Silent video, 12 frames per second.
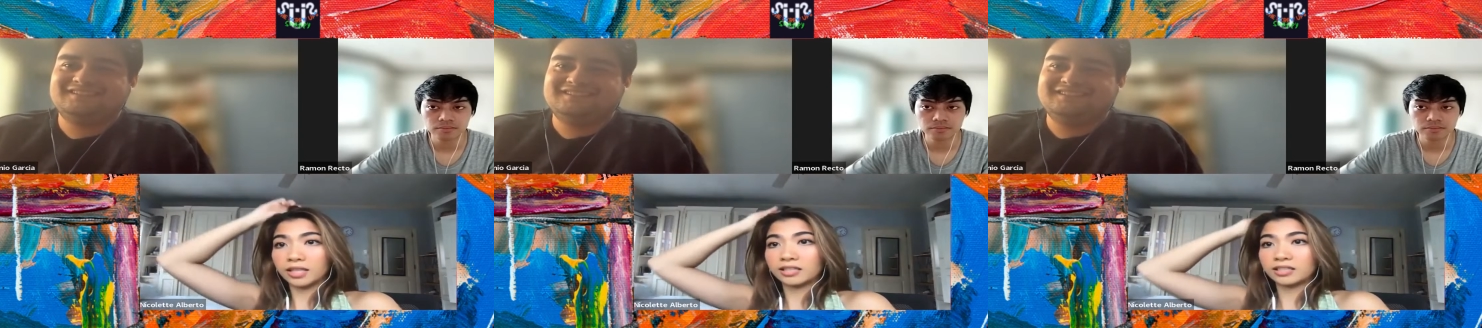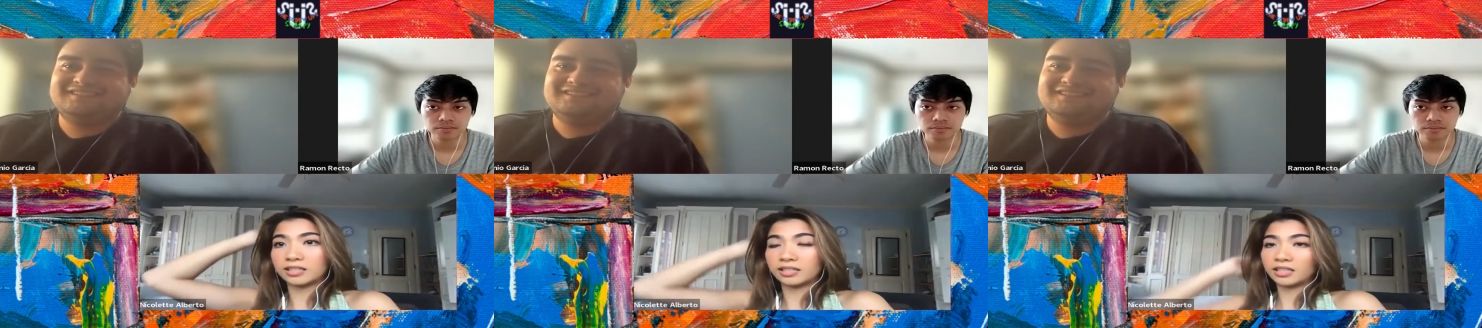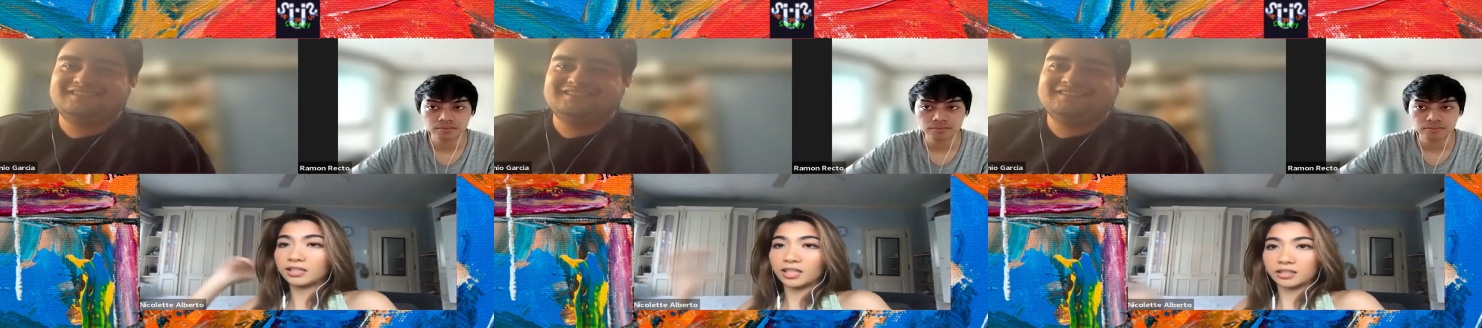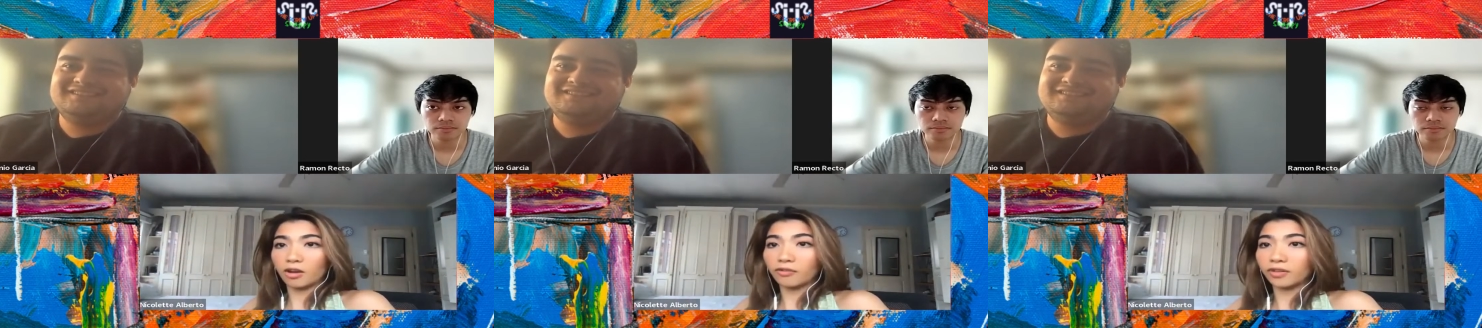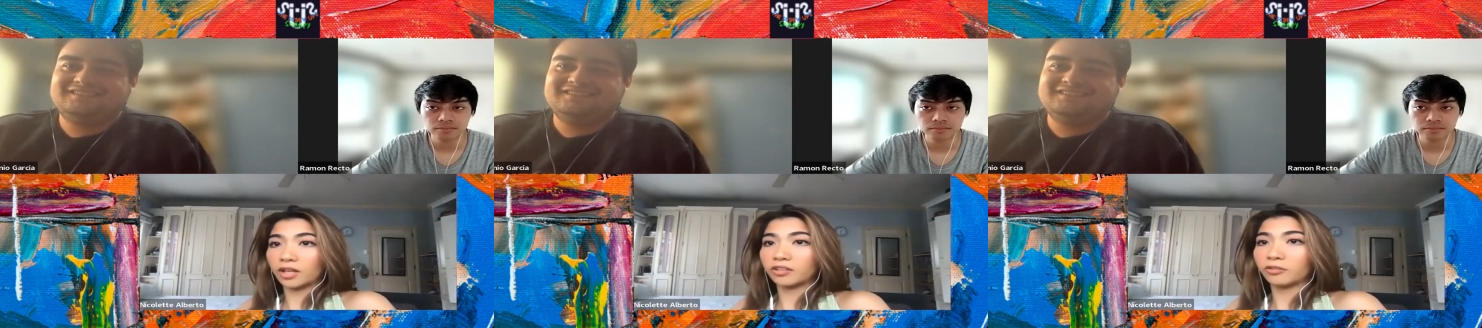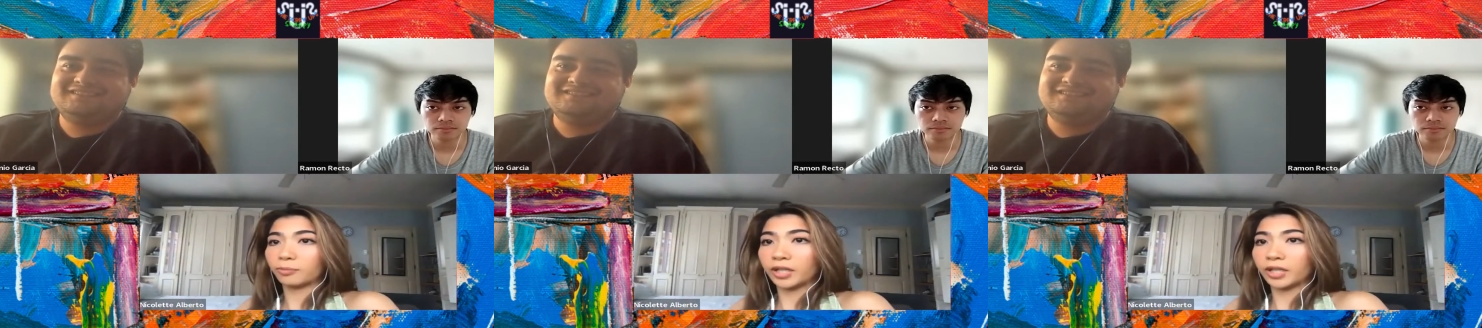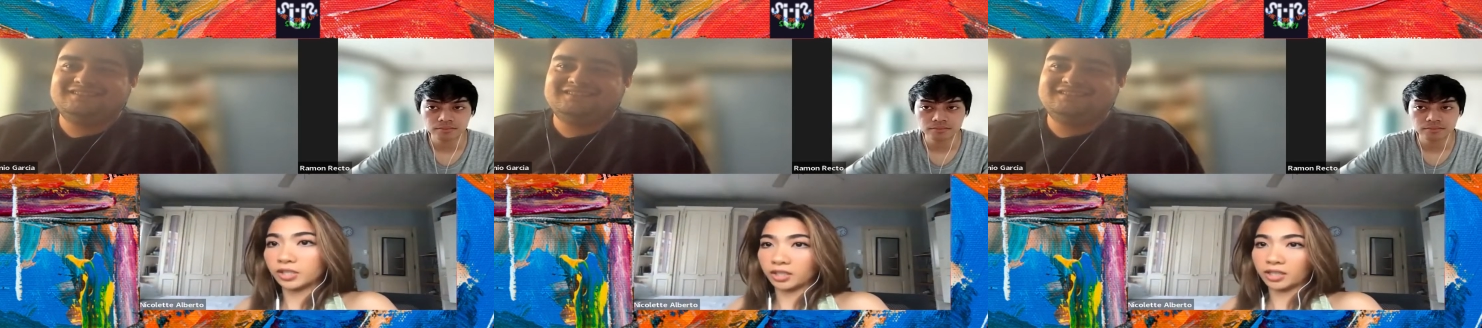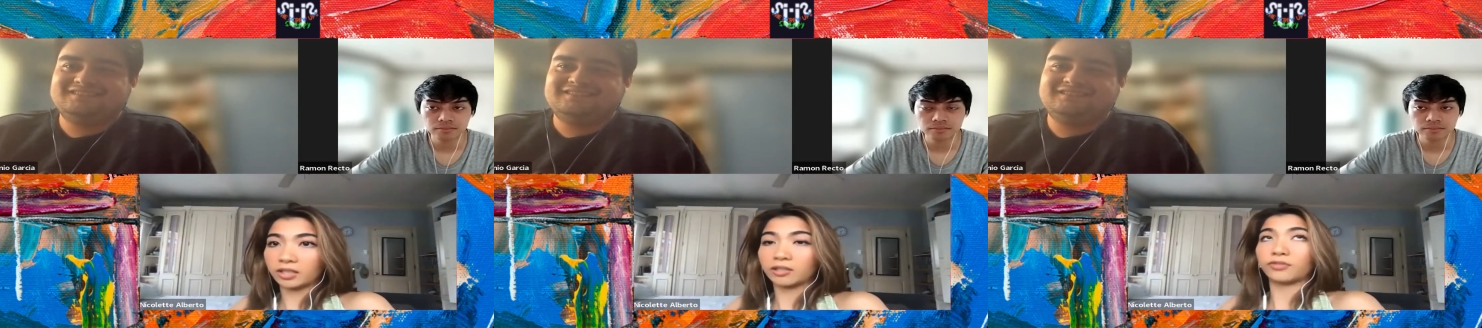Speaker 1: It's it takes off a lot of
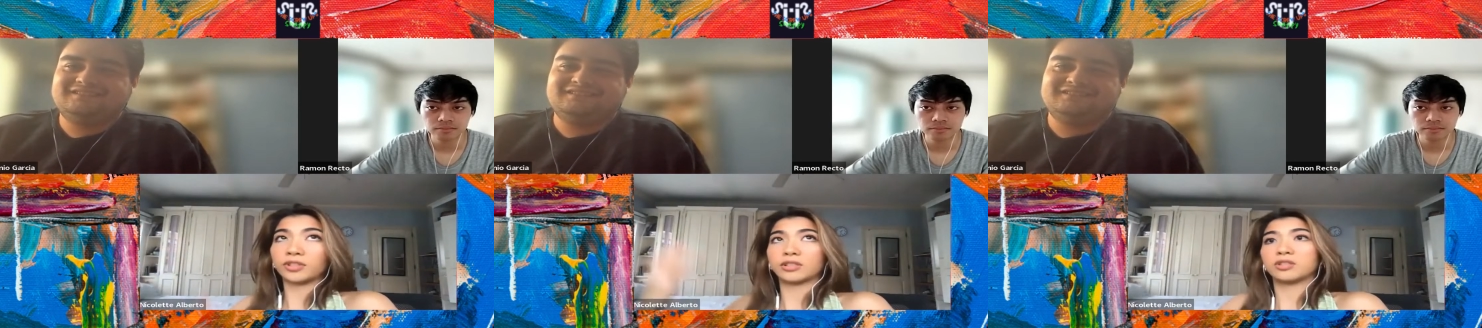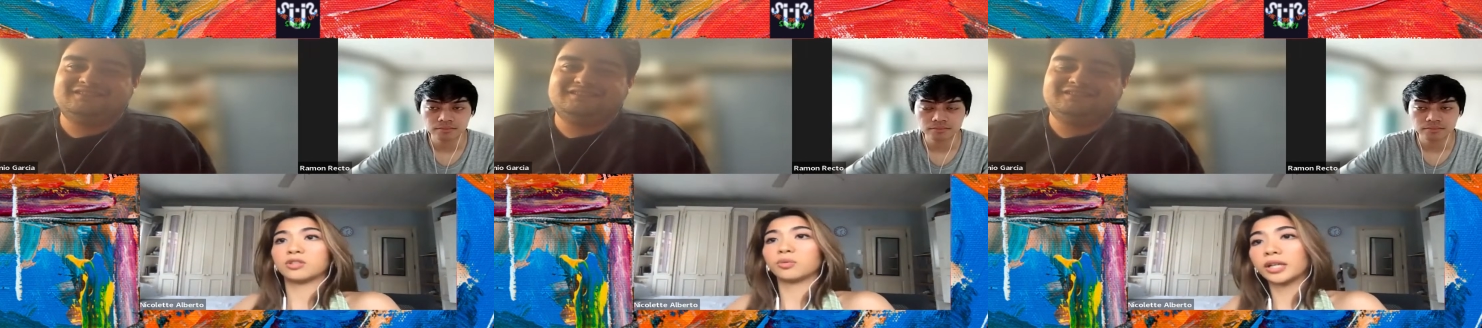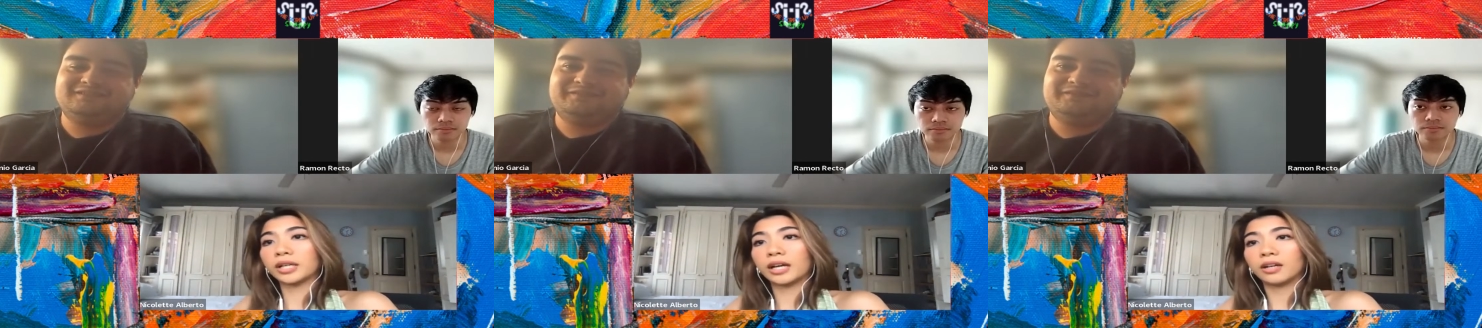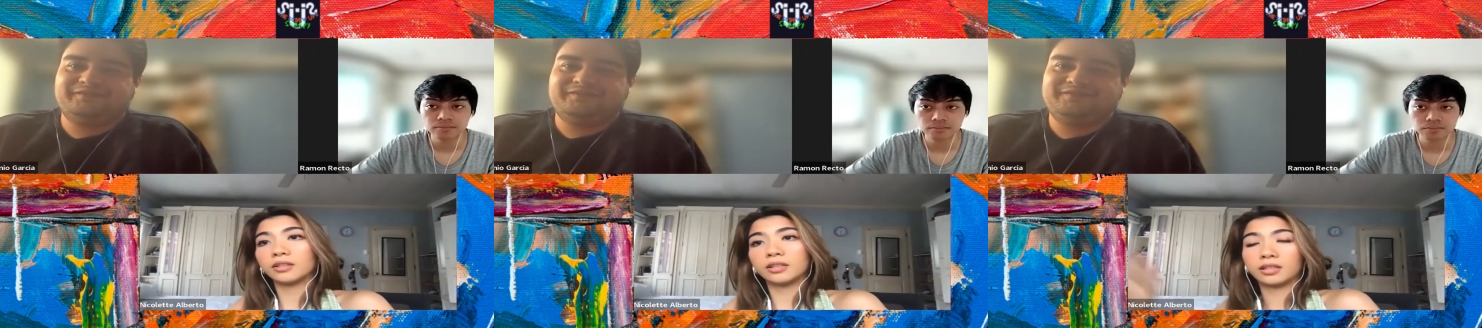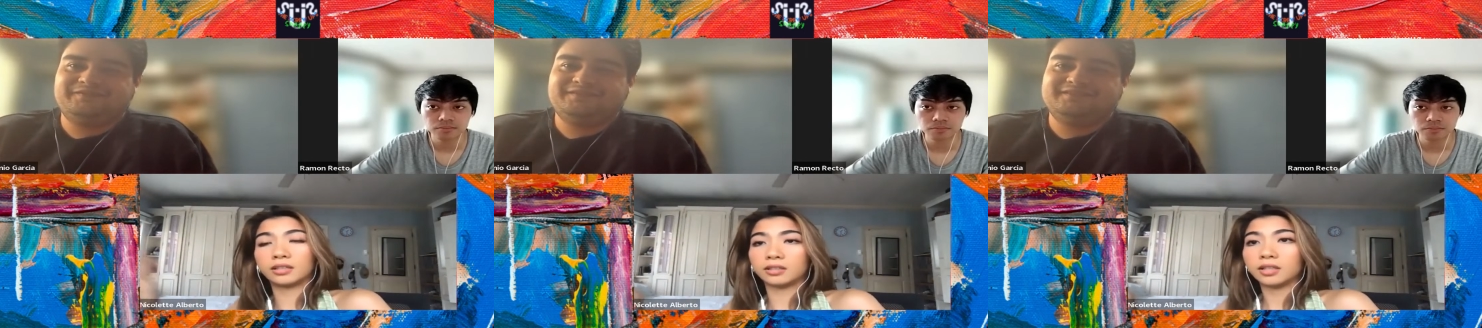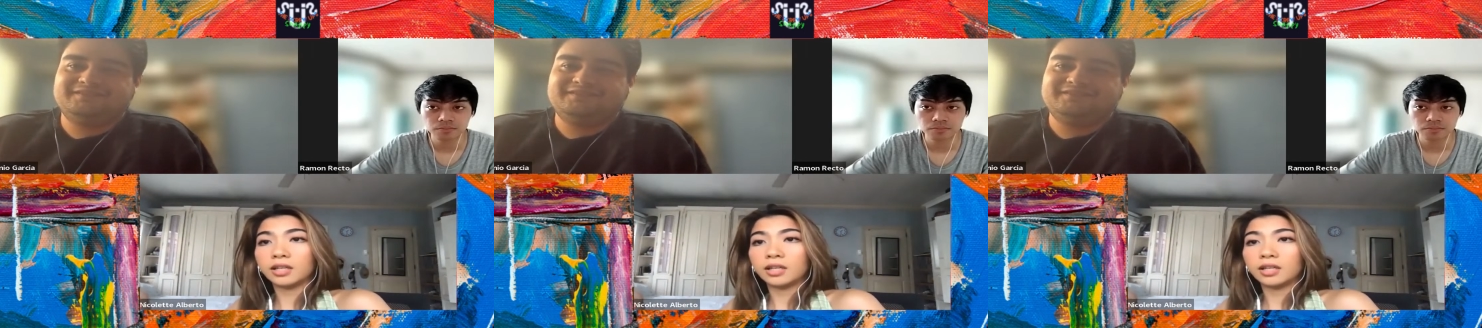pressure, and if it doesn't work out, then